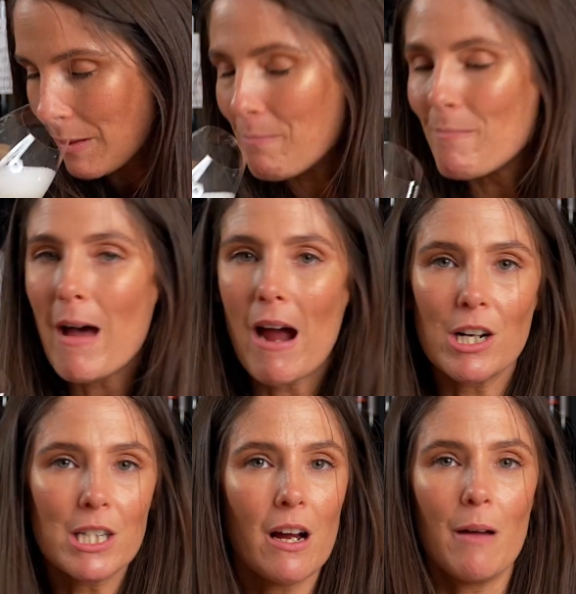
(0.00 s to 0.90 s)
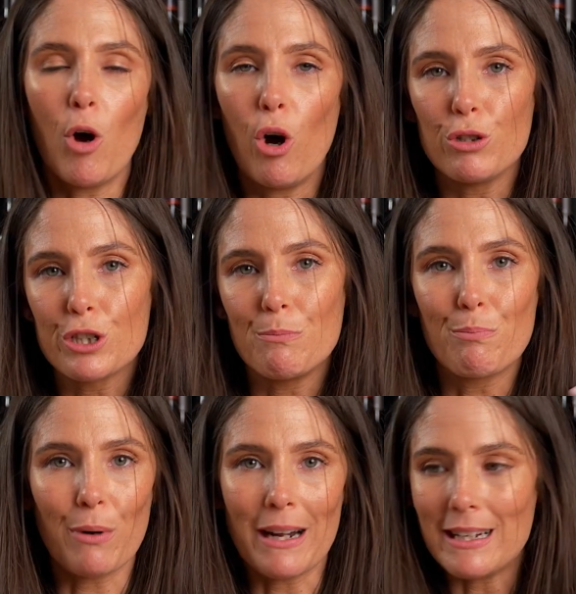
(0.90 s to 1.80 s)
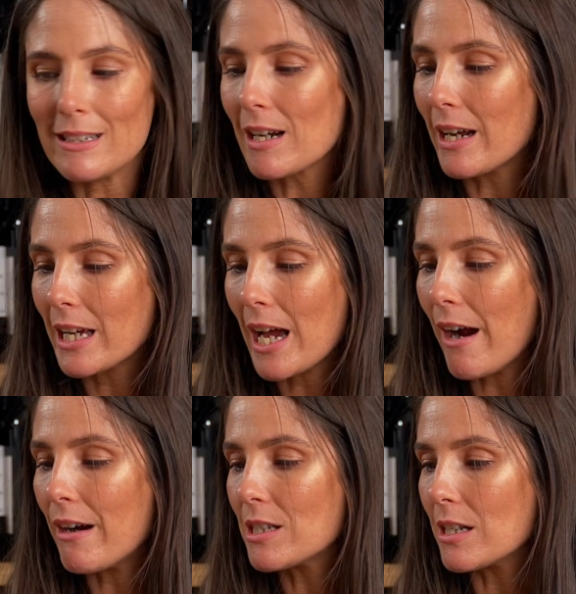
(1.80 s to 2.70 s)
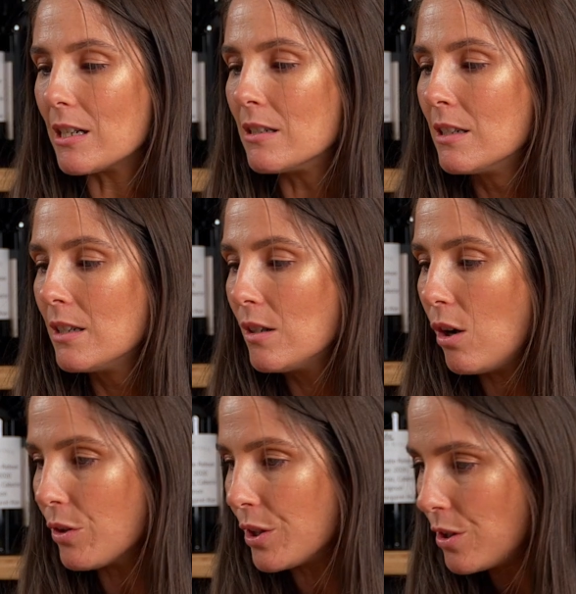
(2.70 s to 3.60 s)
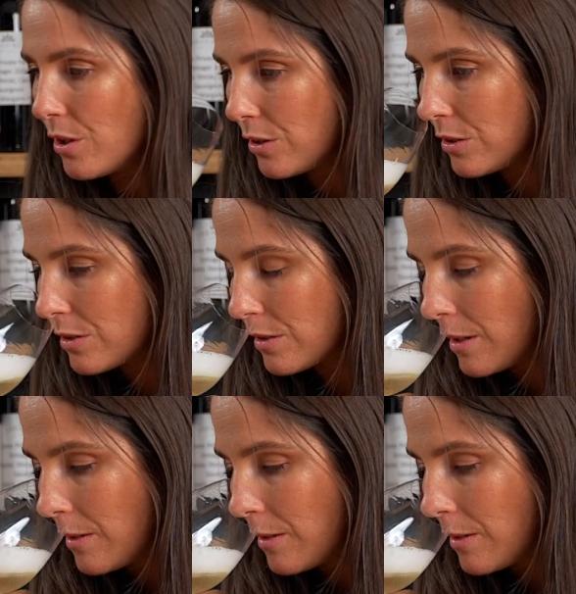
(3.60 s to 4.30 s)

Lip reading: maritime ocean breeze kind of character on the nose.